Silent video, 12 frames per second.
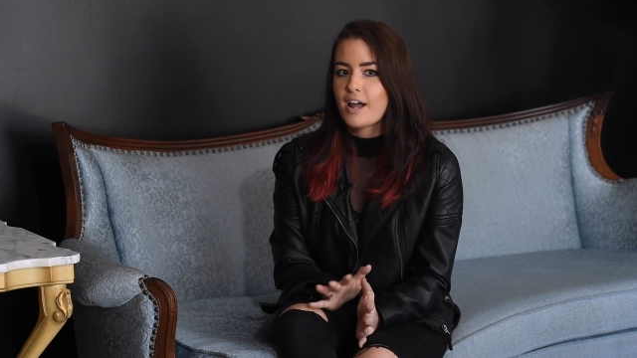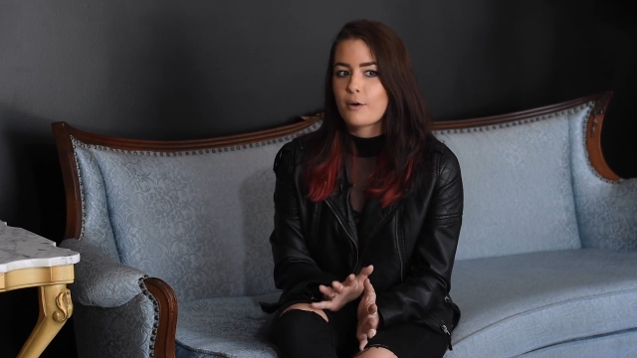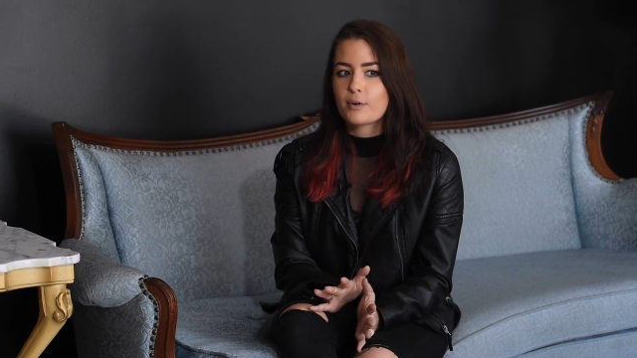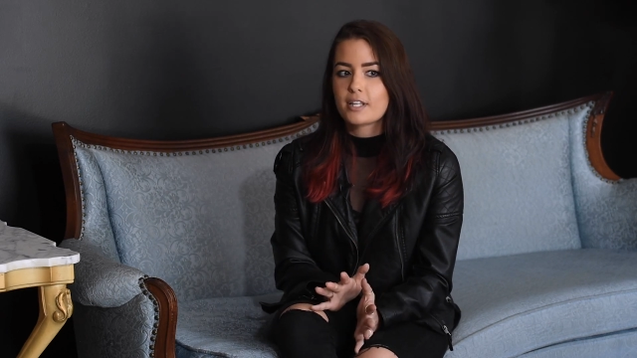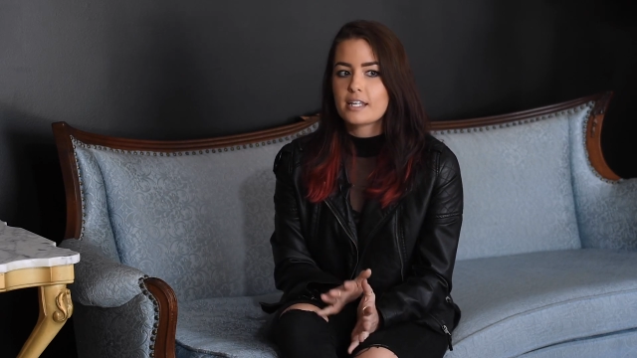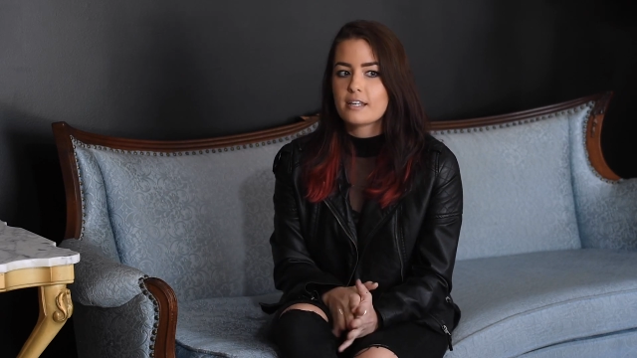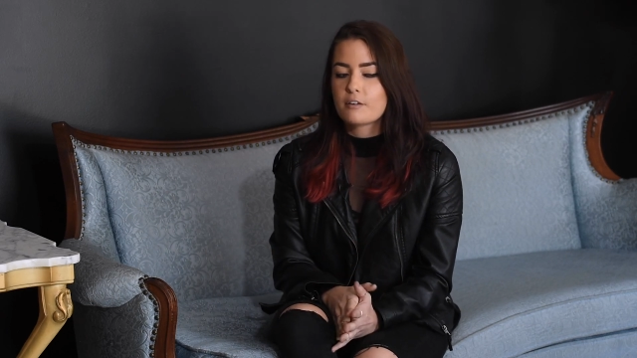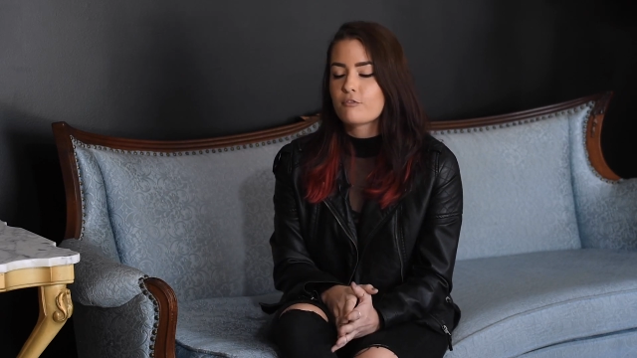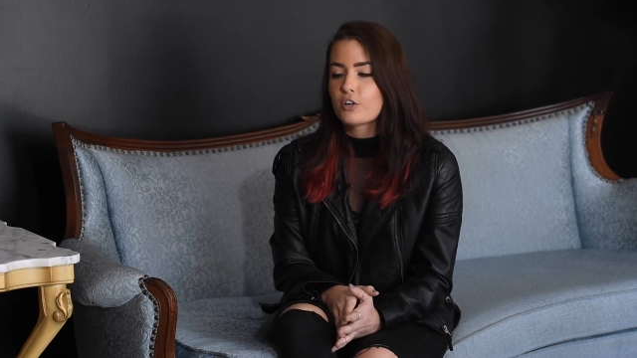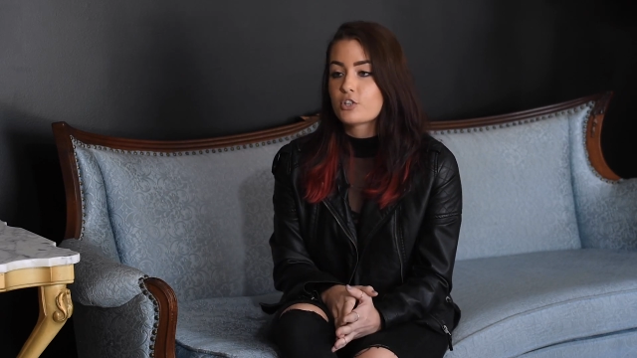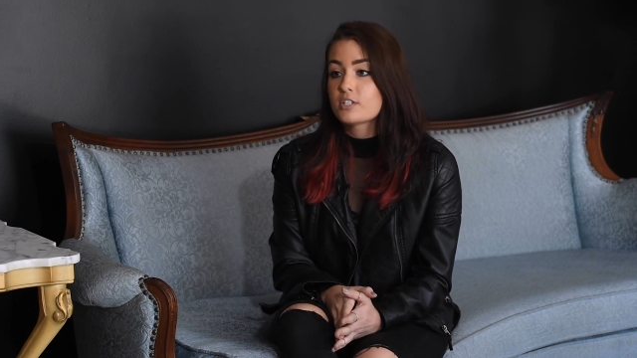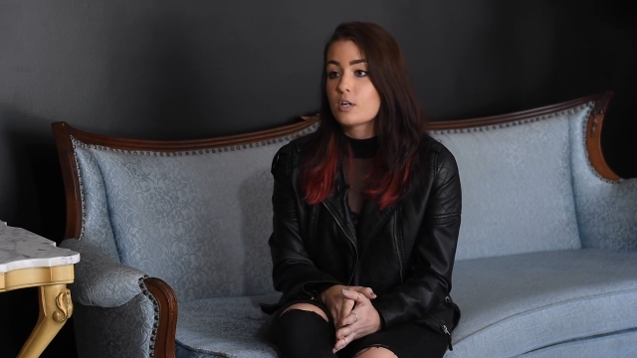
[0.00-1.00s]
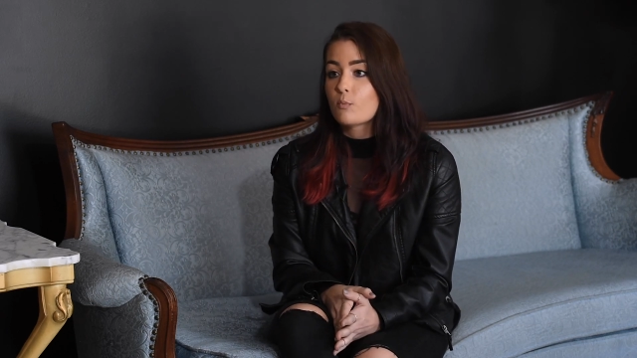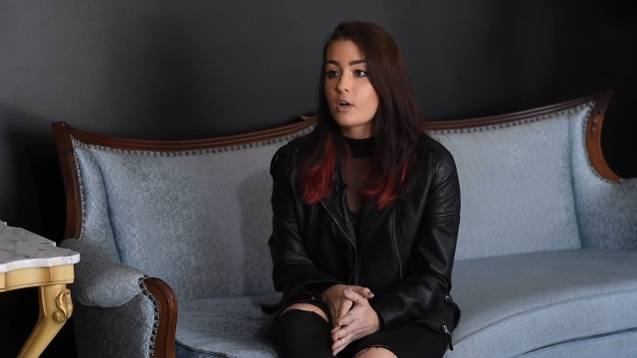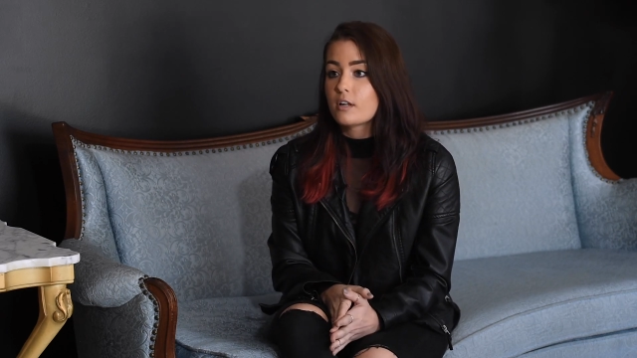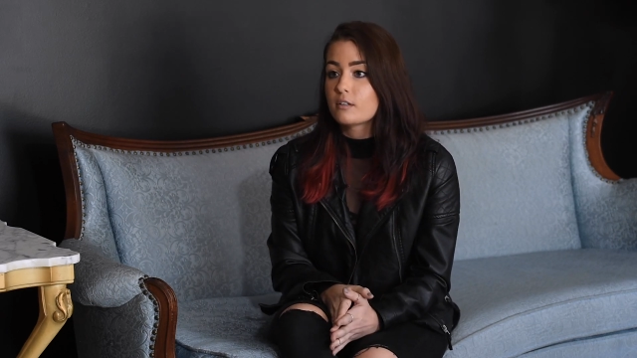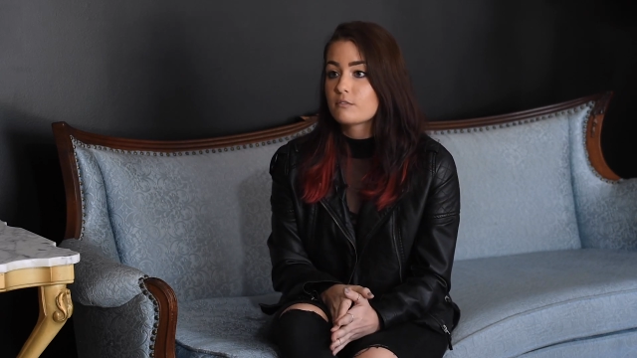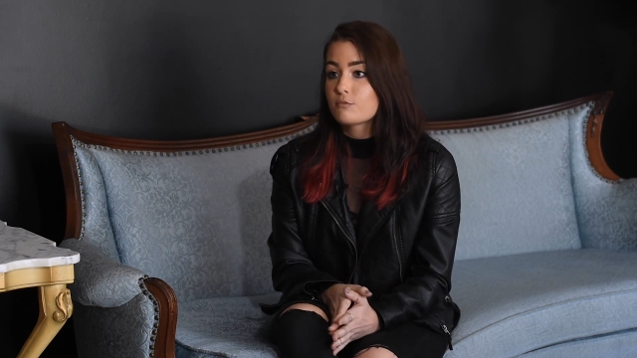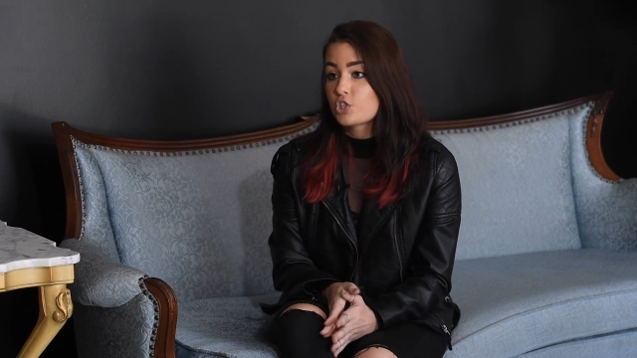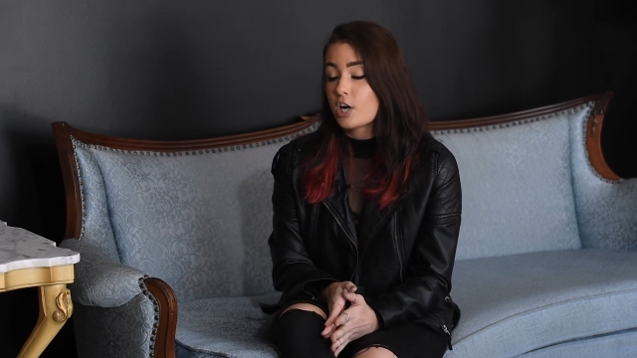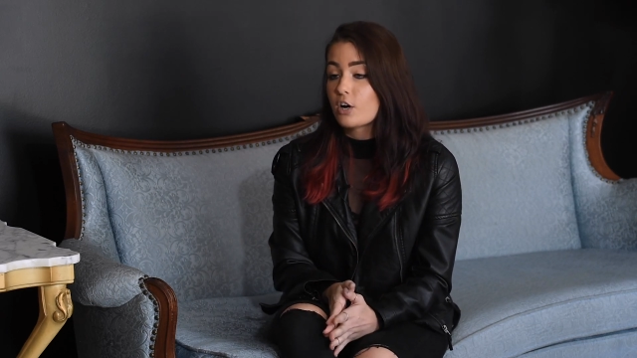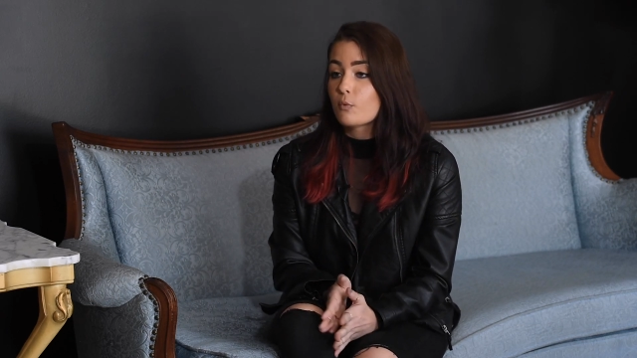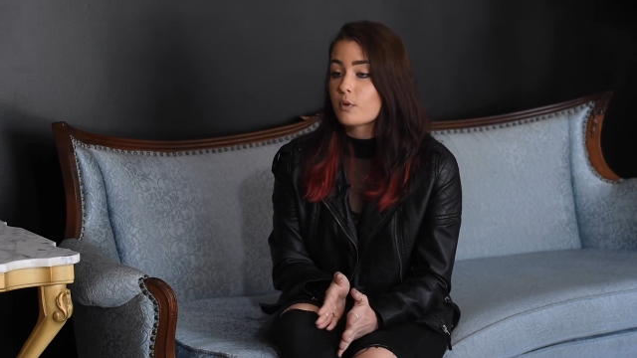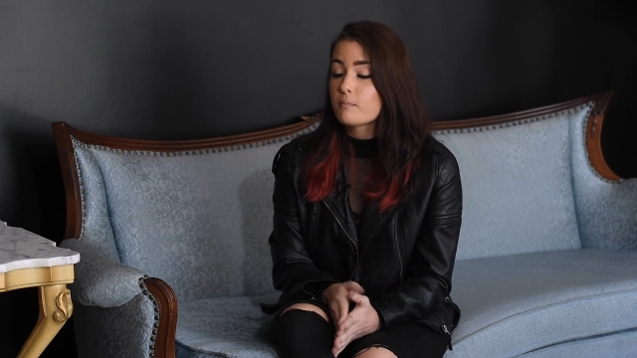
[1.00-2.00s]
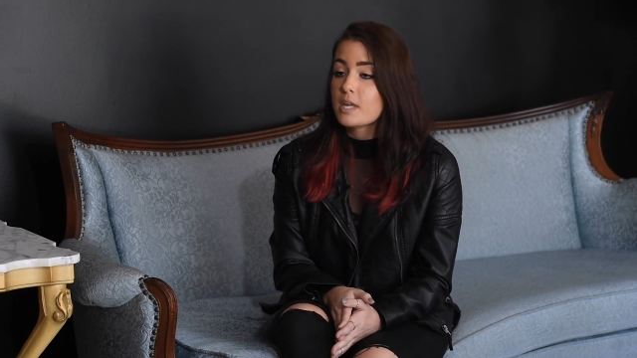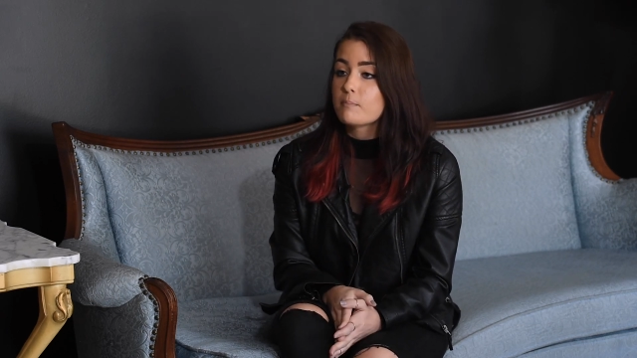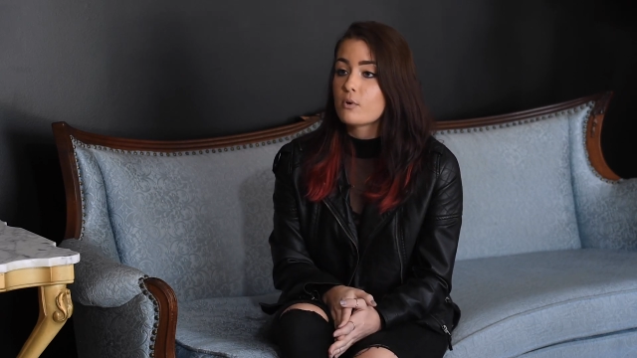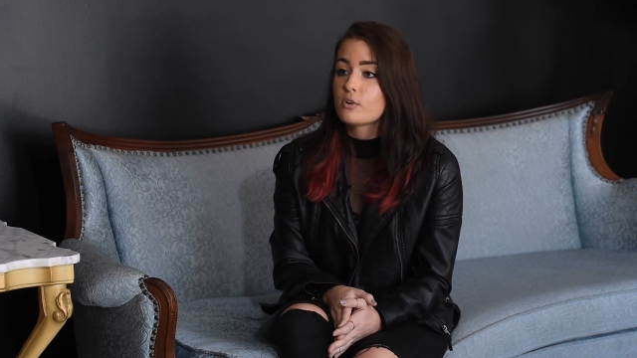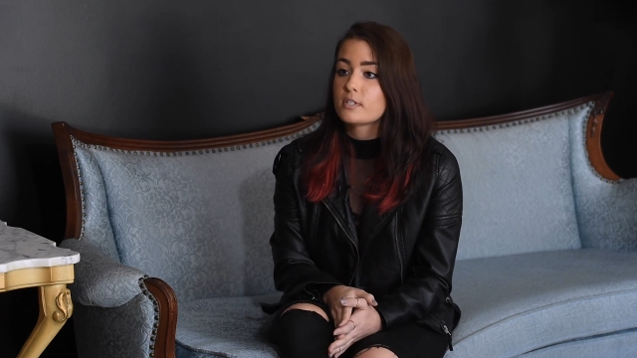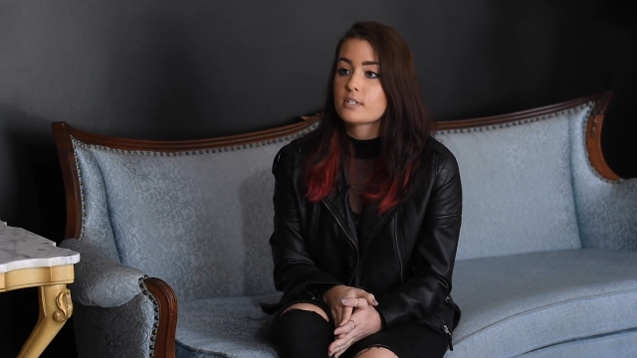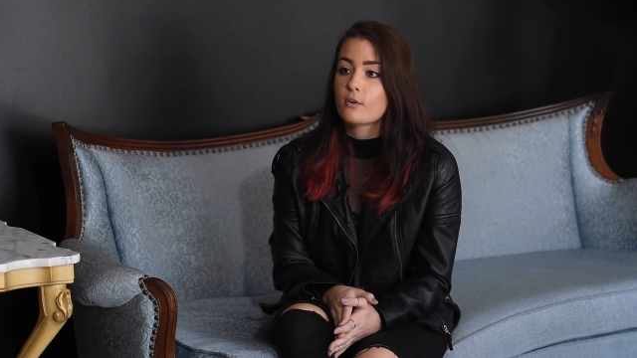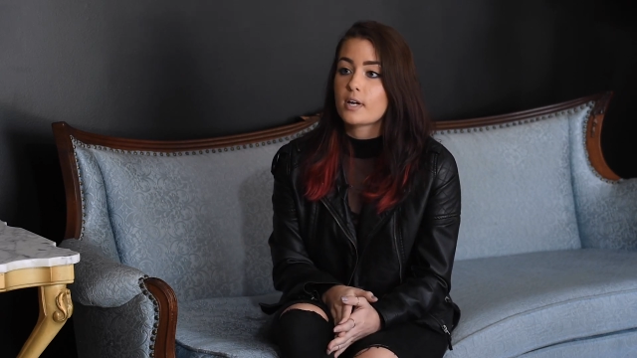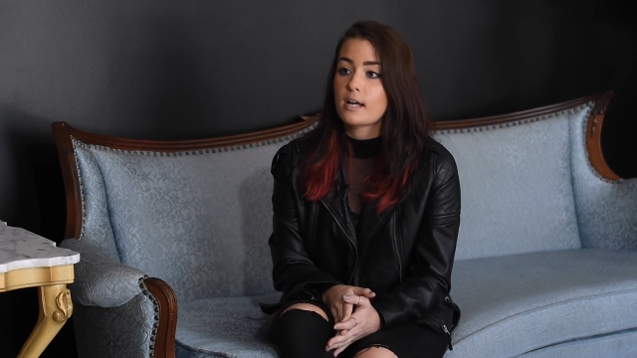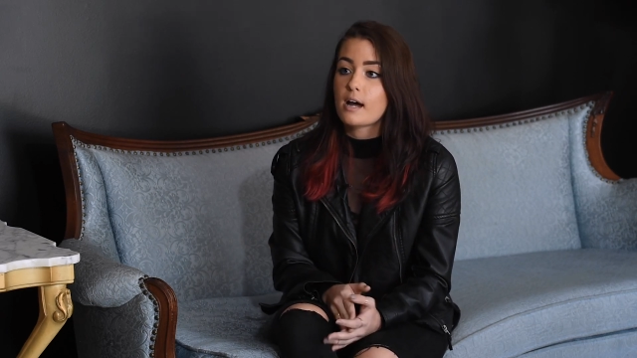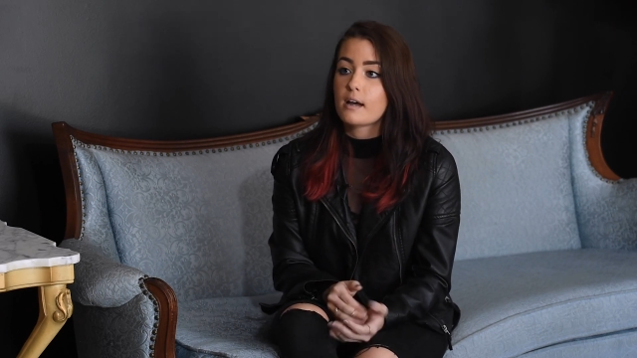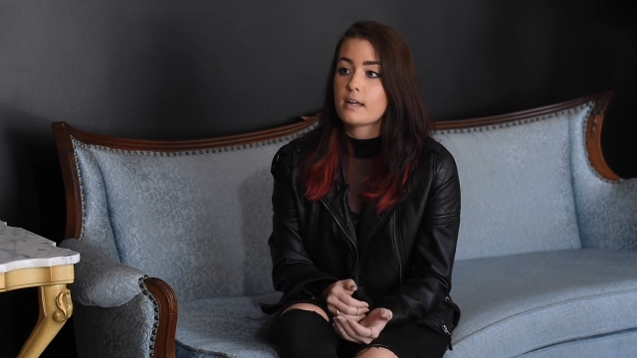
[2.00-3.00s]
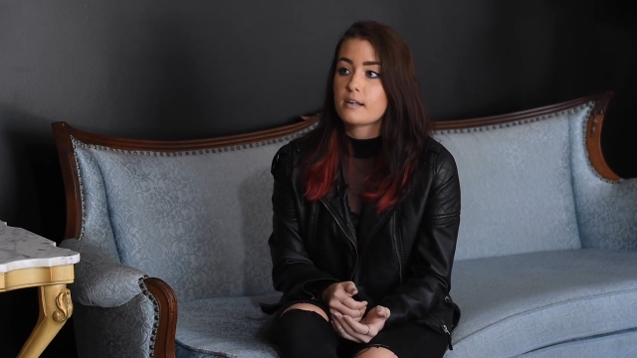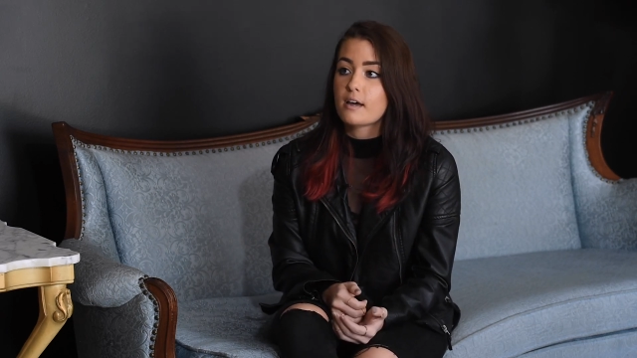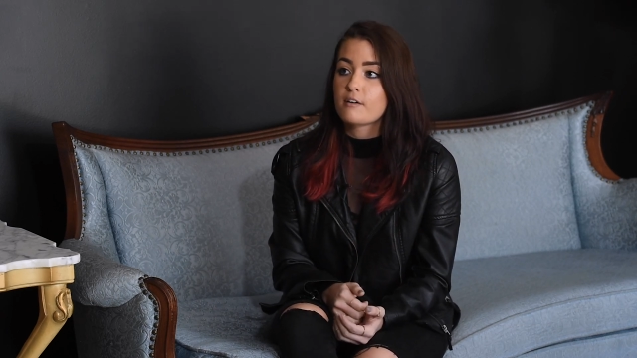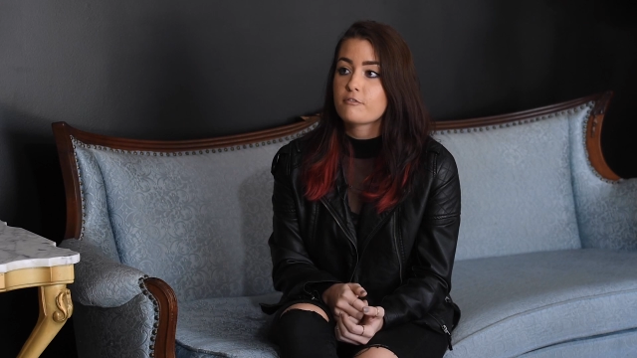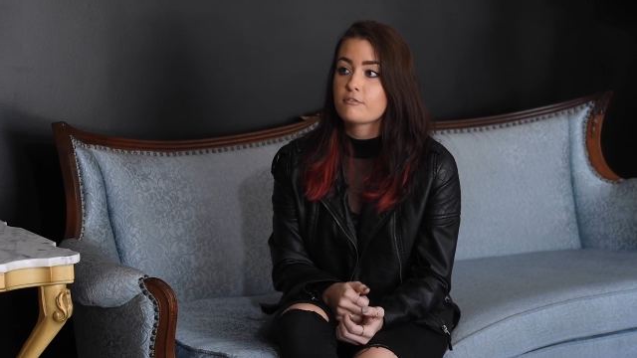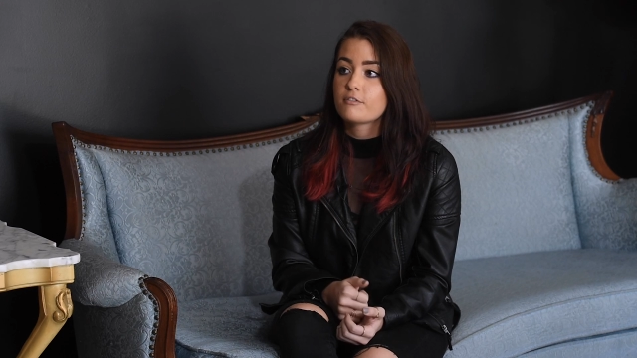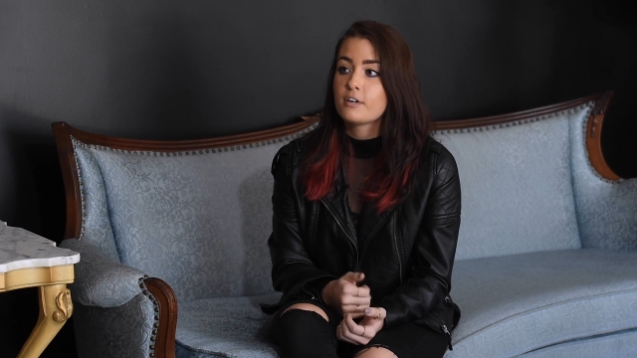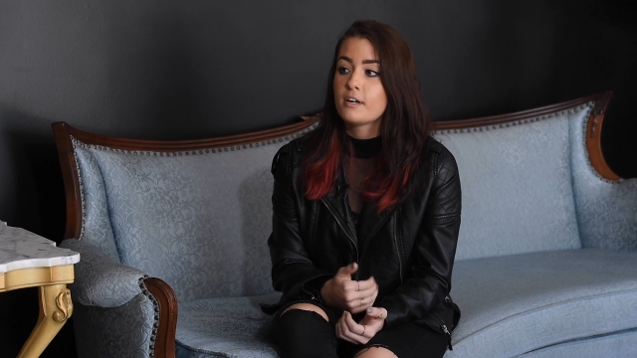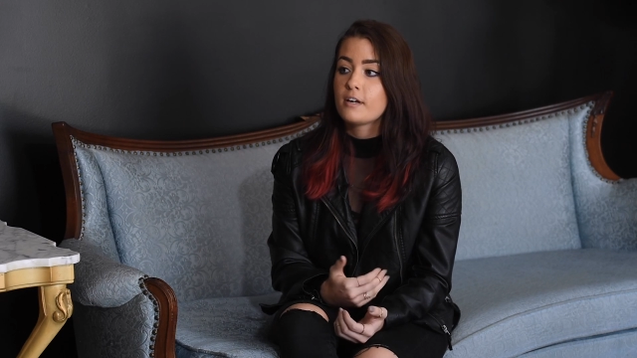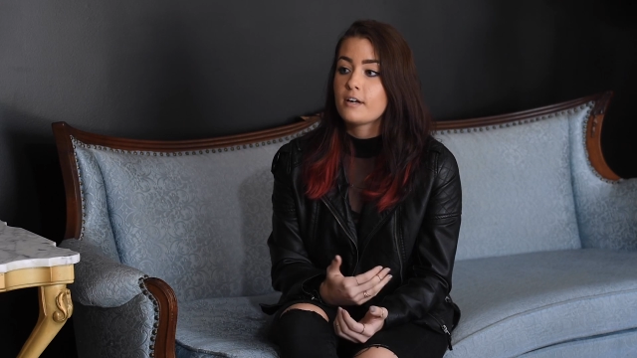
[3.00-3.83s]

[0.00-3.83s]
really at first didn't want to share it with people until I got enough,